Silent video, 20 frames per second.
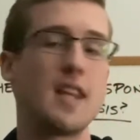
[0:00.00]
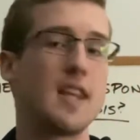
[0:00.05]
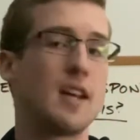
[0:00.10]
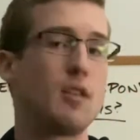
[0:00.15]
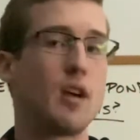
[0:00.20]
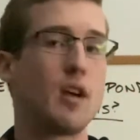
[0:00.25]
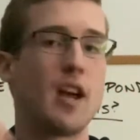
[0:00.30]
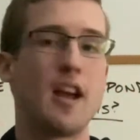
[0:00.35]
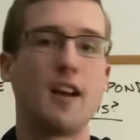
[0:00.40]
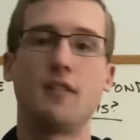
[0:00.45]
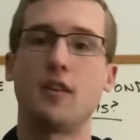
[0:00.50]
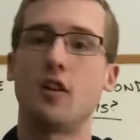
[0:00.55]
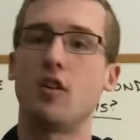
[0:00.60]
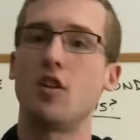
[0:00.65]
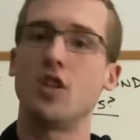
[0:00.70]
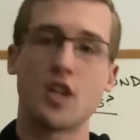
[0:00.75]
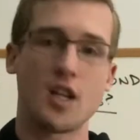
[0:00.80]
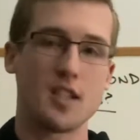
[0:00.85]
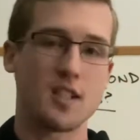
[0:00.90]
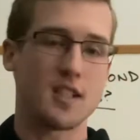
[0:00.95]
That will have our
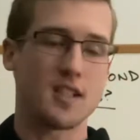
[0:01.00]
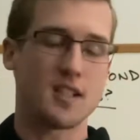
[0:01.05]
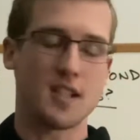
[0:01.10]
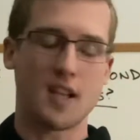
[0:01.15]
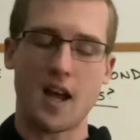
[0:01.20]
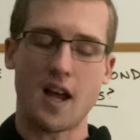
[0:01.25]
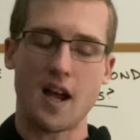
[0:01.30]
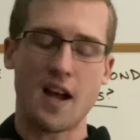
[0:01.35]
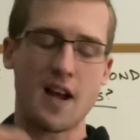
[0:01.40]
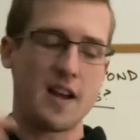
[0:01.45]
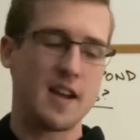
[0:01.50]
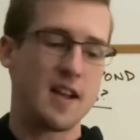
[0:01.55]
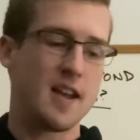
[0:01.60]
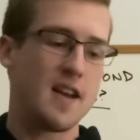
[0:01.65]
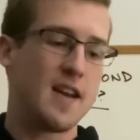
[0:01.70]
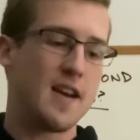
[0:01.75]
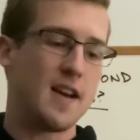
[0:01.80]
agenda slide,